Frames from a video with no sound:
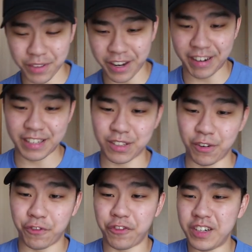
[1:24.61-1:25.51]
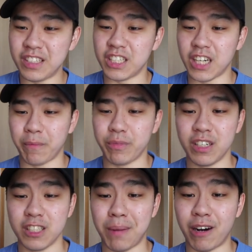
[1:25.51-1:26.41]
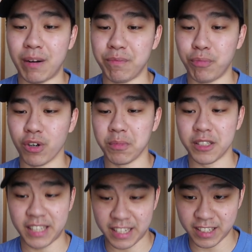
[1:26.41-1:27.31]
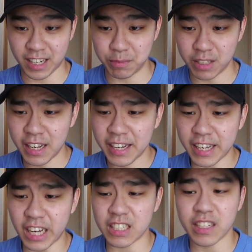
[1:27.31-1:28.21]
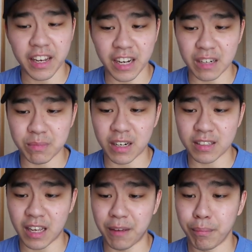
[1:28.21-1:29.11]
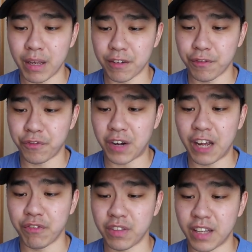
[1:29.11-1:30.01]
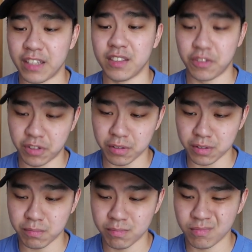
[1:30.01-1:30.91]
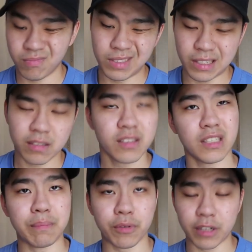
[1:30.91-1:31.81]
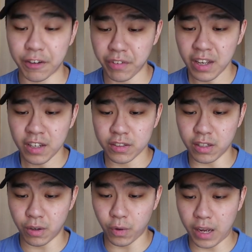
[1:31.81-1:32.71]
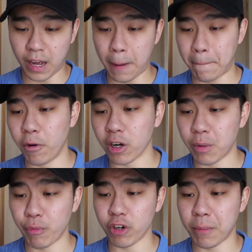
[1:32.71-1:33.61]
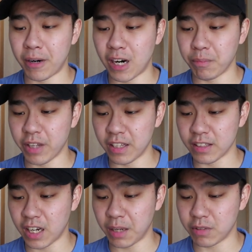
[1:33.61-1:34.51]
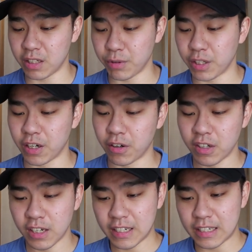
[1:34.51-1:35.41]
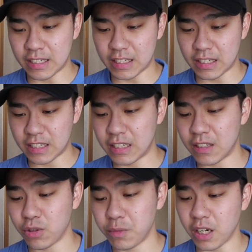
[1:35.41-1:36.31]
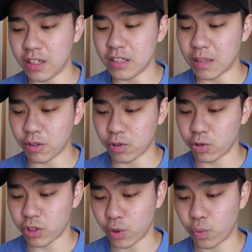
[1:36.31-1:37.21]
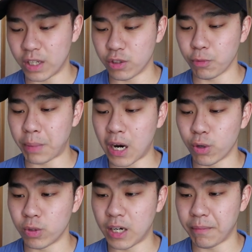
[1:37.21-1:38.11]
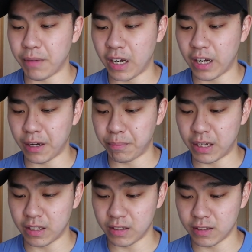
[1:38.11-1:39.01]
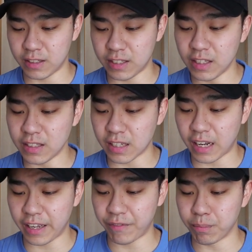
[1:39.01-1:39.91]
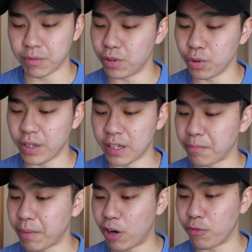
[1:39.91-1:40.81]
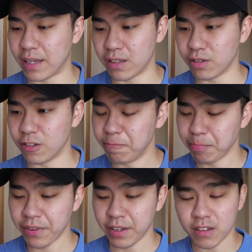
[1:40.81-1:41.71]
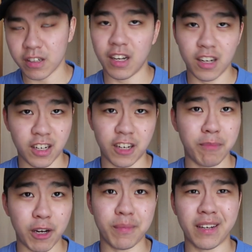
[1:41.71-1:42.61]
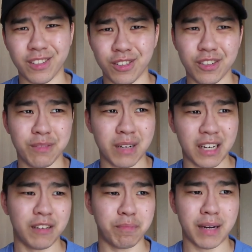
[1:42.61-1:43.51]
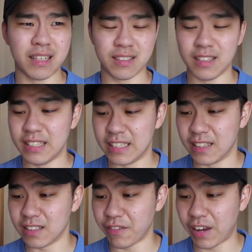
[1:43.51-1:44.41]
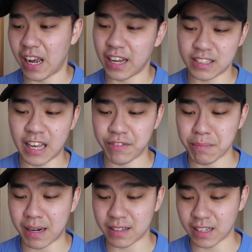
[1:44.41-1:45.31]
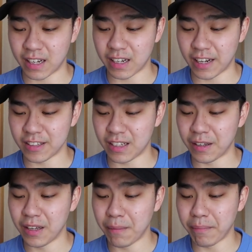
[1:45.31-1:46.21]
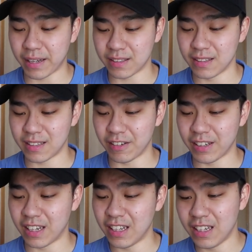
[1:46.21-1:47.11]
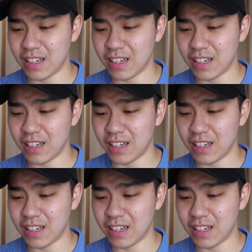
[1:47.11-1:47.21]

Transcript: Alright, so first chapter is power up Pokemon 10 times, catch 10 Abras, and make 5 nice draws. Simple enough. So, Pokemon we're going to power up 10 times, here we go. To be honest, I'm not too sure what to power up, but since I'm doing Melmetal, a lot of Melmetal in my Master League and stuff, I actually haven't maxed this out yet.